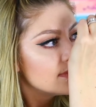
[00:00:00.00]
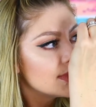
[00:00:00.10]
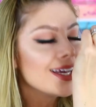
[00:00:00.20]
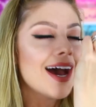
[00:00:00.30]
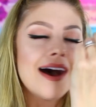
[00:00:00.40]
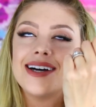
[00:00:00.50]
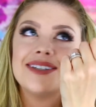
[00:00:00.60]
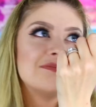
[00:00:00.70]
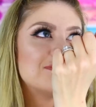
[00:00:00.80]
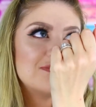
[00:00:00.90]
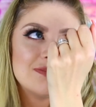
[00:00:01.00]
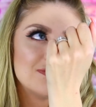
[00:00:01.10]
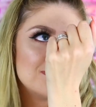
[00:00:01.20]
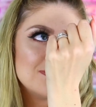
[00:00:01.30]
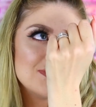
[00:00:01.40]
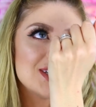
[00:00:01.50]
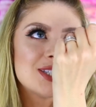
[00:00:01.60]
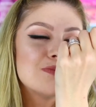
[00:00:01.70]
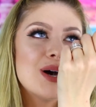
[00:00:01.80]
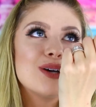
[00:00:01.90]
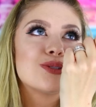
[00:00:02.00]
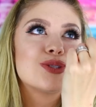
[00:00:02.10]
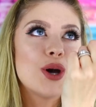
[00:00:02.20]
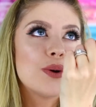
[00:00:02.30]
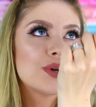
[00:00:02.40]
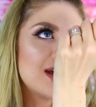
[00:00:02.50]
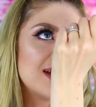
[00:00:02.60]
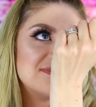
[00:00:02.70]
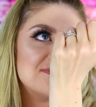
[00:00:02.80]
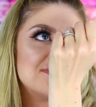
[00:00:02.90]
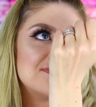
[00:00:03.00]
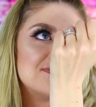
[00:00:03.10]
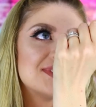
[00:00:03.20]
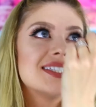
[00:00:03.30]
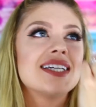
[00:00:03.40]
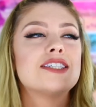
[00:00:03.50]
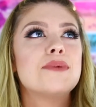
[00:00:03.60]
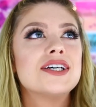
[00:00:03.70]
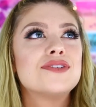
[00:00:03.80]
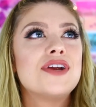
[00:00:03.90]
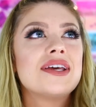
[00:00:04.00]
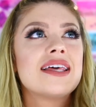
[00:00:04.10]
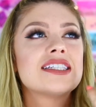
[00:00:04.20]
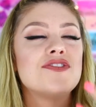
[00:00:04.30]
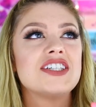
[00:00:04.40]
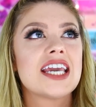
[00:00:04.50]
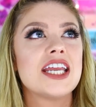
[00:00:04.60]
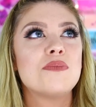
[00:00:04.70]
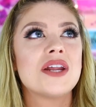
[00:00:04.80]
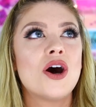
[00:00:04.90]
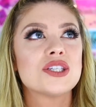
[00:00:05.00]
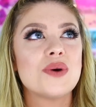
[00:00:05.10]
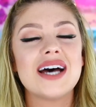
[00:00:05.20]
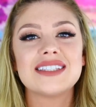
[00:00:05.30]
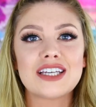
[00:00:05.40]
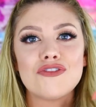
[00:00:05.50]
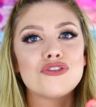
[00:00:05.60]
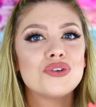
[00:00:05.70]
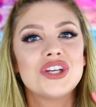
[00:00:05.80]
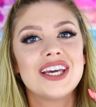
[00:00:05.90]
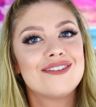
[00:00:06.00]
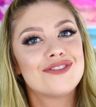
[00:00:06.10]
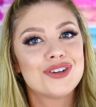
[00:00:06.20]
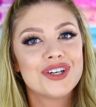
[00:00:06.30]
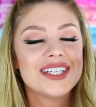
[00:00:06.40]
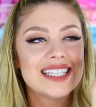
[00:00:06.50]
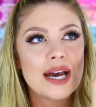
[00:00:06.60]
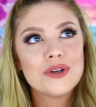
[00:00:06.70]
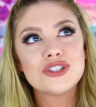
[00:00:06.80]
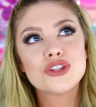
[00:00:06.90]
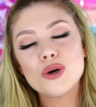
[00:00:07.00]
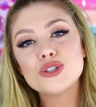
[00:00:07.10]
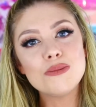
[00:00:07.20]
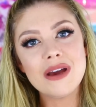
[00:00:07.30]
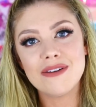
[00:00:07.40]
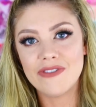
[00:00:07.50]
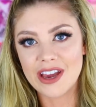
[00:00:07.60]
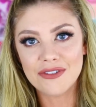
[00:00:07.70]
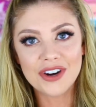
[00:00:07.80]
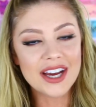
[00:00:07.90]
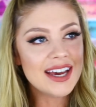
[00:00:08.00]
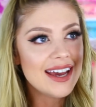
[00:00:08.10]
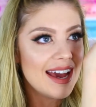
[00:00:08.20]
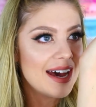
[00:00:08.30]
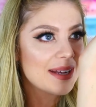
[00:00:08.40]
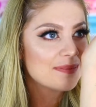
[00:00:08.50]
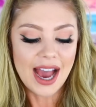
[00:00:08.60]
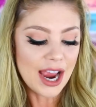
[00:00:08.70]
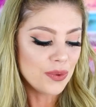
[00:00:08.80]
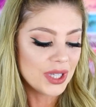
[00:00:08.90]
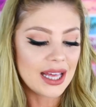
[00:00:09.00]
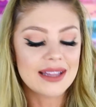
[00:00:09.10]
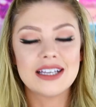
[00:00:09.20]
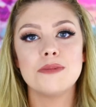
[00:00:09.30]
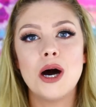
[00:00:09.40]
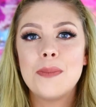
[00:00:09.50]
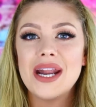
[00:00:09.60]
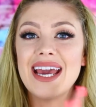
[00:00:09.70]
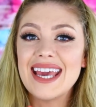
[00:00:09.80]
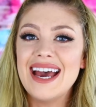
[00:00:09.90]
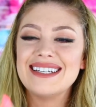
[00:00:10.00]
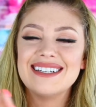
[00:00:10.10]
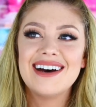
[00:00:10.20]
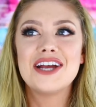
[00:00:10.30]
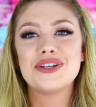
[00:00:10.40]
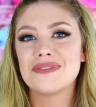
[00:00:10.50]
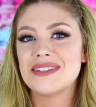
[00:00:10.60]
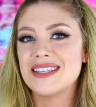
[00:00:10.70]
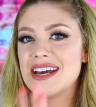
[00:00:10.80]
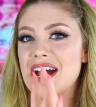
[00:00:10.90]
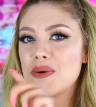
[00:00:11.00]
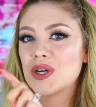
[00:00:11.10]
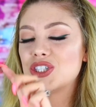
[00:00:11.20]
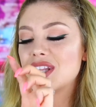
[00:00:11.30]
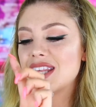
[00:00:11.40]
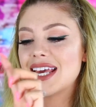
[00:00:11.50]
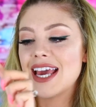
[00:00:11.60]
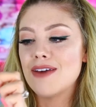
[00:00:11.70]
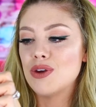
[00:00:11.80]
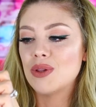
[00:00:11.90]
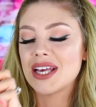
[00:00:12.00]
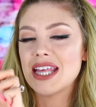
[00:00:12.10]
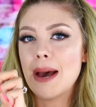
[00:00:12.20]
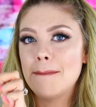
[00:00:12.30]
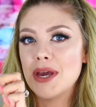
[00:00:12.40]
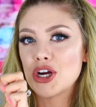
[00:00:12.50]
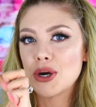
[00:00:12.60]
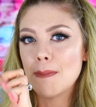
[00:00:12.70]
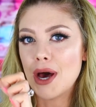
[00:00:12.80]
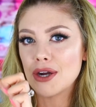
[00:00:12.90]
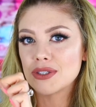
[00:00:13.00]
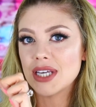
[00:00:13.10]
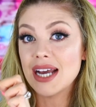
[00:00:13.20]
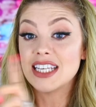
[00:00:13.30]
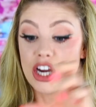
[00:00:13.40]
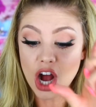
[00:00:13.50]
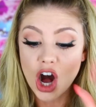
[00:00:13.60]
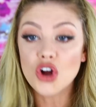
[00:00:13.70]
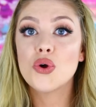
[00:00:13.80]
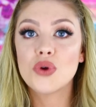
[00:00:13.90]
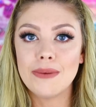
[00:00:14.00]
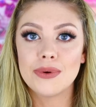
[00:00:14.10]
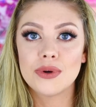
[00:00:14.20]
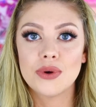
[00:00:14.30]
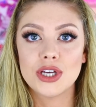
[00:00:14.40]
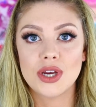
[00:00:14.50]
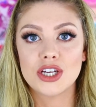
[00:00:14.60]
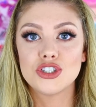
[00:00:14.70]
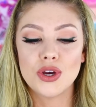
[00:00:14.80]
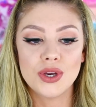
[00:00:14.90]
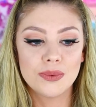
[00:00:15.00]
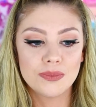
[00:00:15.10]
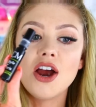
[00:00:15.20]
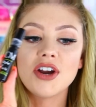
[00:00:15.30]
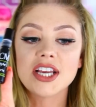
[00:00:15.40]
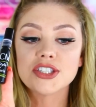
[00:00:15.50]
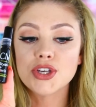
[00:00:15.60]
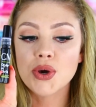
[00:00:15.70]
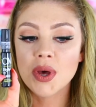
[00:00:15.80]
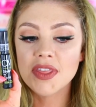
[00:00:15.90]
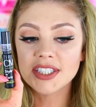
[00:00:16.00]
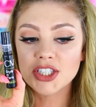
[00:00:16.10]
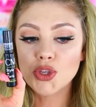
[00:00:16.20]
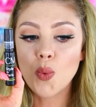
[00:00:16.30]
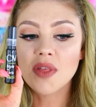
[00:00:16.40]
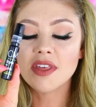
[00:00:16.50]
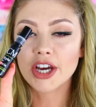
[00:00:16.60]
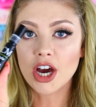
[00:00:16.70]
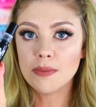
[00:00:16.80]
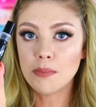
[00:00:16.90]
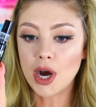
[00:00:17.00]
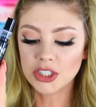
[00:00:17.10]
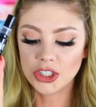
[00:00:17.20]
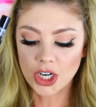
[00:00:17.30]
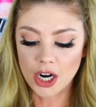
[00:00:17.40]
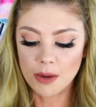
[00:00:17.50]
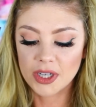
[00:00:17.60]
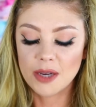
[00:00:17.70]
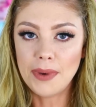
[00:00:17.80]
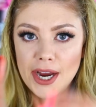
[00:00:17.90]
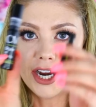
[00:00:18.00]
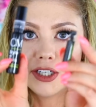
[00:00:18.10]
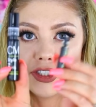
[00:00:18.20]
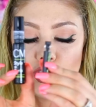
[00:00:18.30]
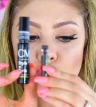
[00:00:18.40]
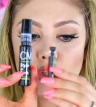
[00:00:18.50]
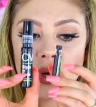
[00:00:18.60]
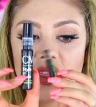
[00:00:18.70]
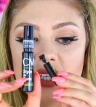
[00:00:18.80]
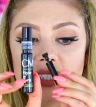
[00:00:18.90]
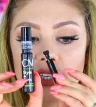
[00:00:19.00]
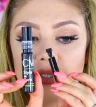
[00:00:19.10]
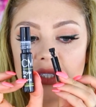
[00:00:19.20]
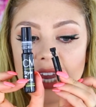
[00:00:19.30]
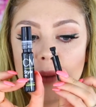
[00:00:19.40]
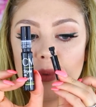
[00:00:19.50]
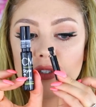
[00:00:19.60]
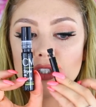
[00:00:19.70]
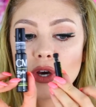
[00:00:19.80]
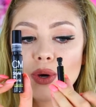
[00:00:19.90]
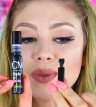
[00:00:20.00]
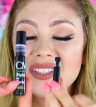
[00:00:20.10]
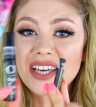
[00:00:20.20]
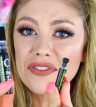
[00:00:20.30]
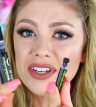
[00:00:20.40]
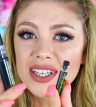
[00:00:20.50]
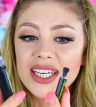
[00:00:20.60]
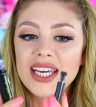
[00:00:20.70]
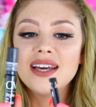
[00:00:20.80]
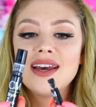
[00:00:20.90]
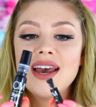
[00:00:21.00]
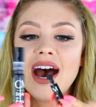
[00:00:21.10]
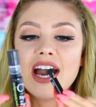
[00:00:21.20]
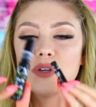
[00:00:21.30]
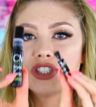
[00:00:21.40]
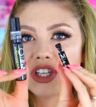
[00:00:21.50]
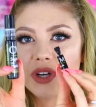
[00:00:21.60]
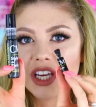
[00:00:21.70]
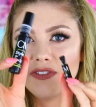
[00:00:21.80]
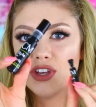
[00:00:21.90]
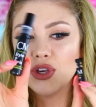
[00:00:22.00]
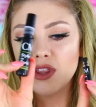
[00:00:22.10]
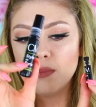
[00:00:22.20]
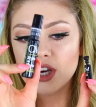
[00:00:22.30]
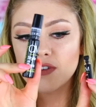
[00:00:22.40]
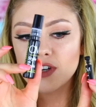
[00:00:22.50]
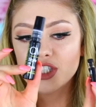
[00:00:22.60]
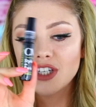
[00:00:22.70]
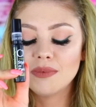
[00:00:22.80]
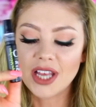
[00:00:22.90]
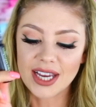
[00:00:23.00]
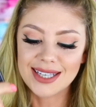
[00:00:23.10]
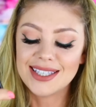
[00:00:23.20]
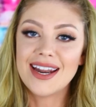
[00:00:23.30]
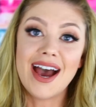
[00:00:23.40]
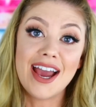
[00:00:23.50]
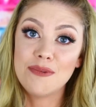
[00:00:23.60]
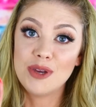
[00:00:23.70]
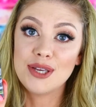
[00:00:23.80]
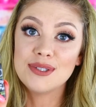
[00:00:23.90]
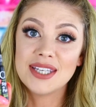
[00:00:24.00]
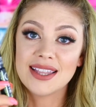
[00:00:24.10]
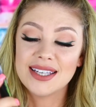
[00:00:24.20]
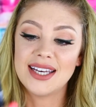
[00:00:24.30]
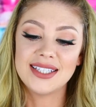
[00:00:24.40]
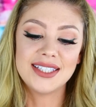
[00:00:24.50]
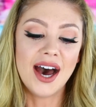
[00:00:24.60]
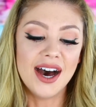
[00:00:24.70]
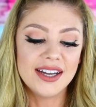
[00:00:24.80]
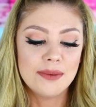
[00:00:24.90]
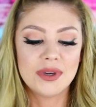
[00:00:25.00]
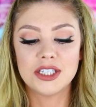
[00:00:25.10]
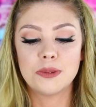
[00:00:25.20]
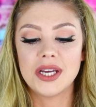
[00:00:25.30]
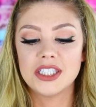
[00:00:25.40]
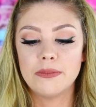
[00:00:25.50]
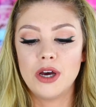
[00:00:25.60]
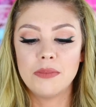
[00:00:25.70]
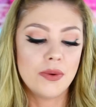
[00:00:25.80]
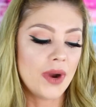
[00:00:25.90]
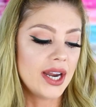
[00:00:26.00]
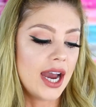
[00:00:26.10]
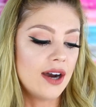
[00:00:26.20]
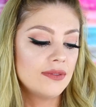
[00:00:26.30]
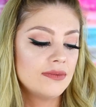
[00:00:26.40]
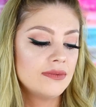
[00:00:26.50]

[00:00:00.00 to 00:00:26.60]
Yeah. It smells so good it smells very like sophisticated, but it also has like a fruity and flirty scent, which those are my favorite. And I really like that smell. But again, I do have to say, I wish that they gave you like that bigger bottle size. Here, I'll go grab it real quick so I can show you. All right, so this is the one that I got in BoxyCharm compared to this little sample. So definitely, I wish they would have given you the bigger version. Like I said, I have been using this a ton. I'm gonna spray some on me right now.